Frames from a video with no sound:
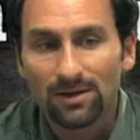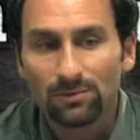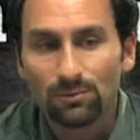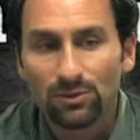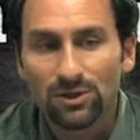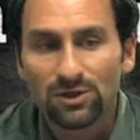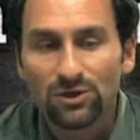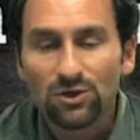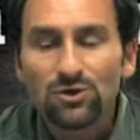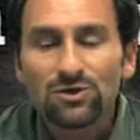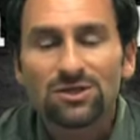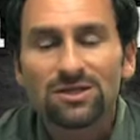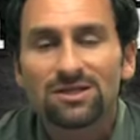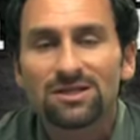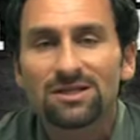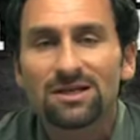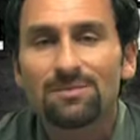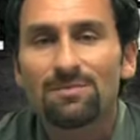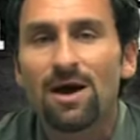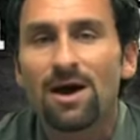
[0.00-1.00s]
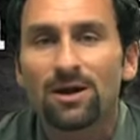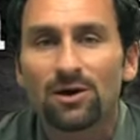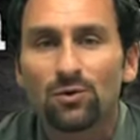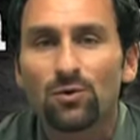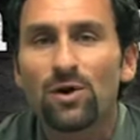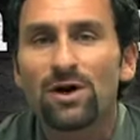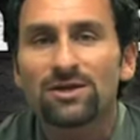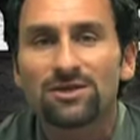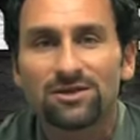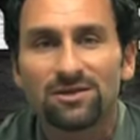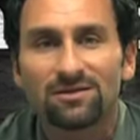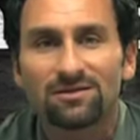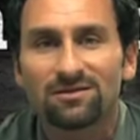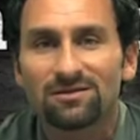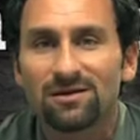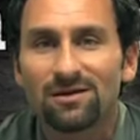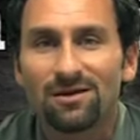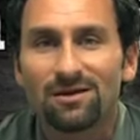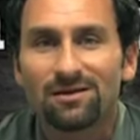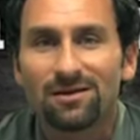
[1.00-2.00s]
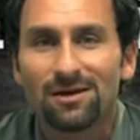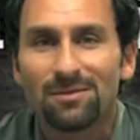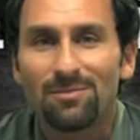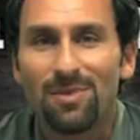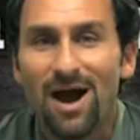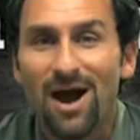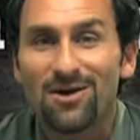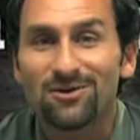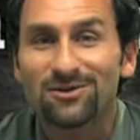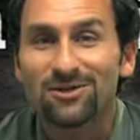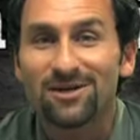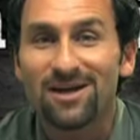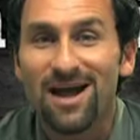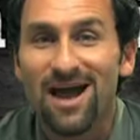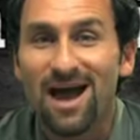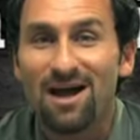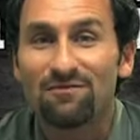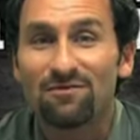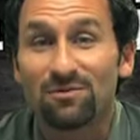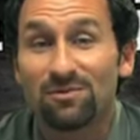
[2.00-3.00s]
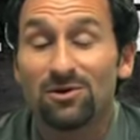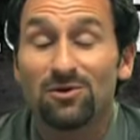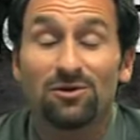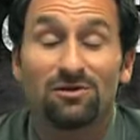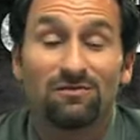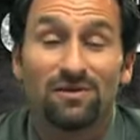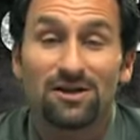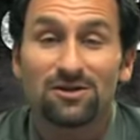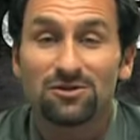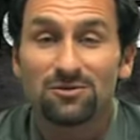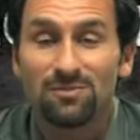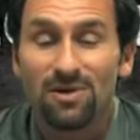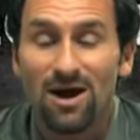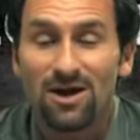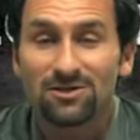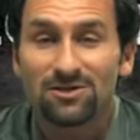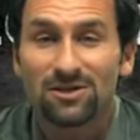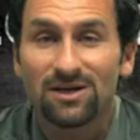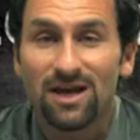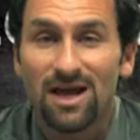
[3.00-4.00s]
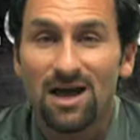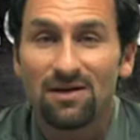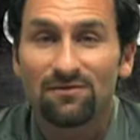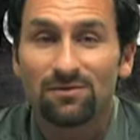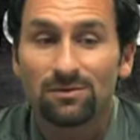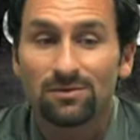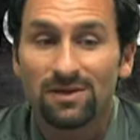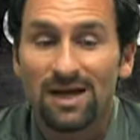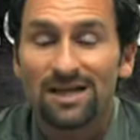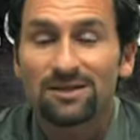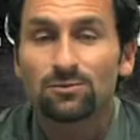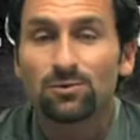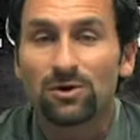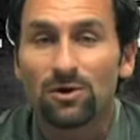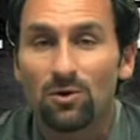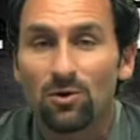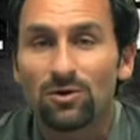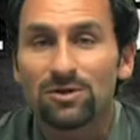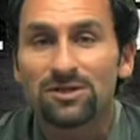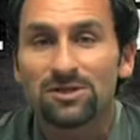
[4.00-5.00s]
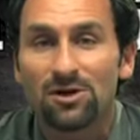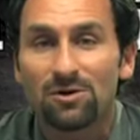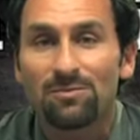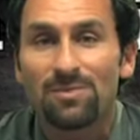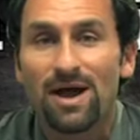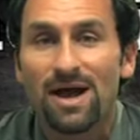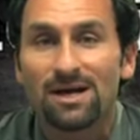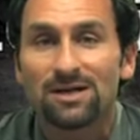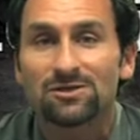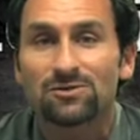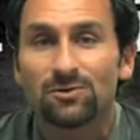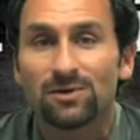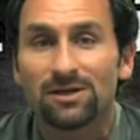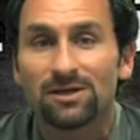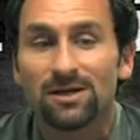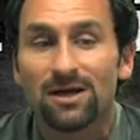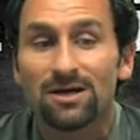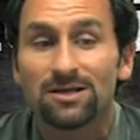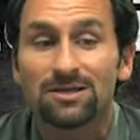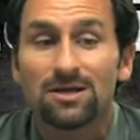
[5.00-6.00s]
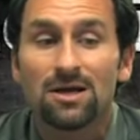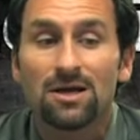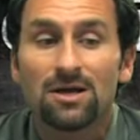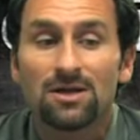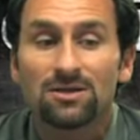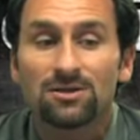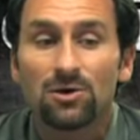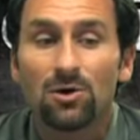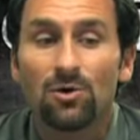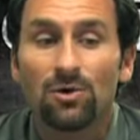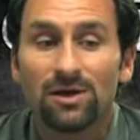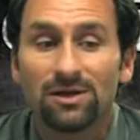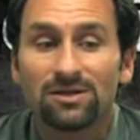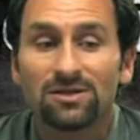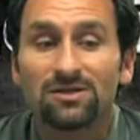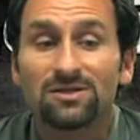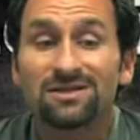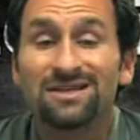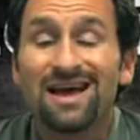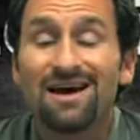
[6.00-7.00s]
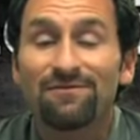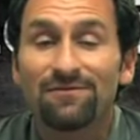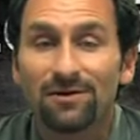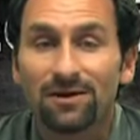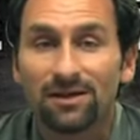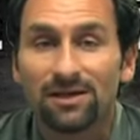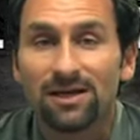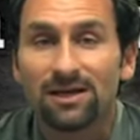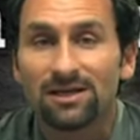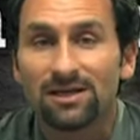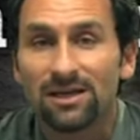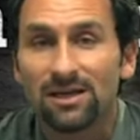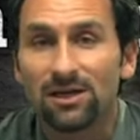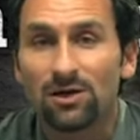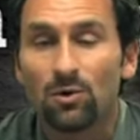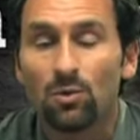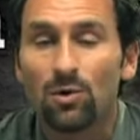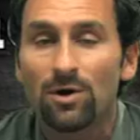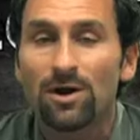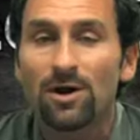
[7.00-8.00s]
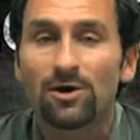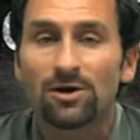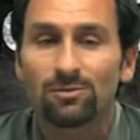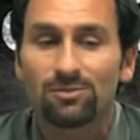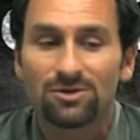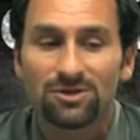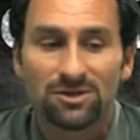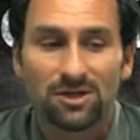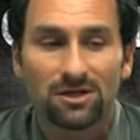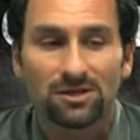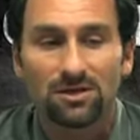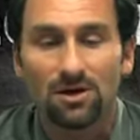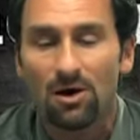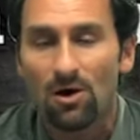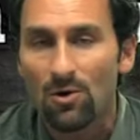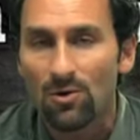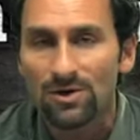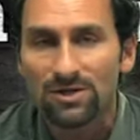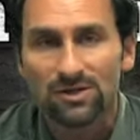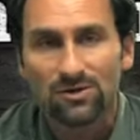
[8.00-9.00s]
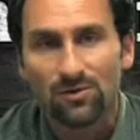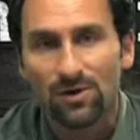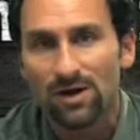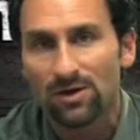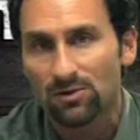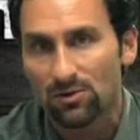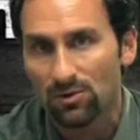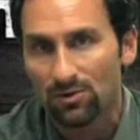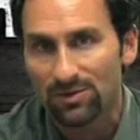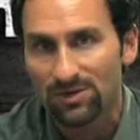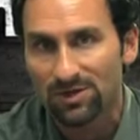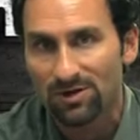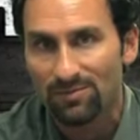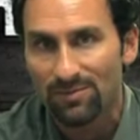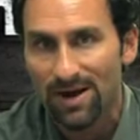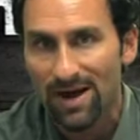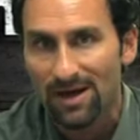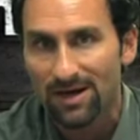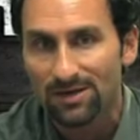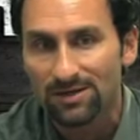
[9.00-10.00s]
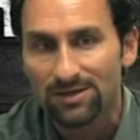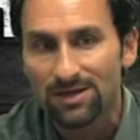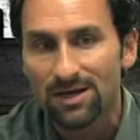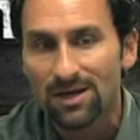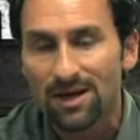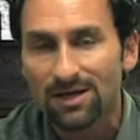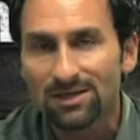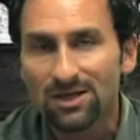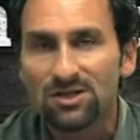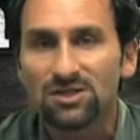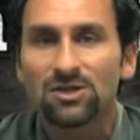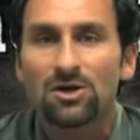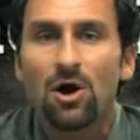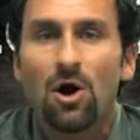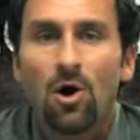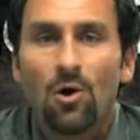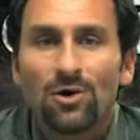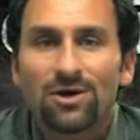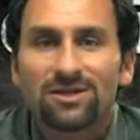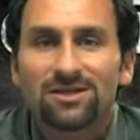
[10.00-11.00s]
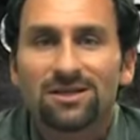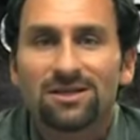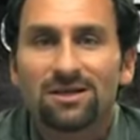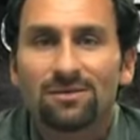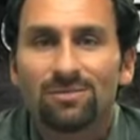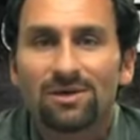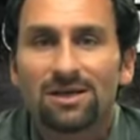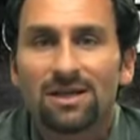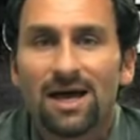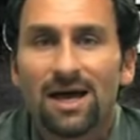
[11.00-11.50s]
reduces the amount of questions that a buyer is going to have from you, an investor buyer is going to have from you. That's what a wholesale package really does. So it's definitely a deal 100% to always create your wholesale package. Doesn't always need to be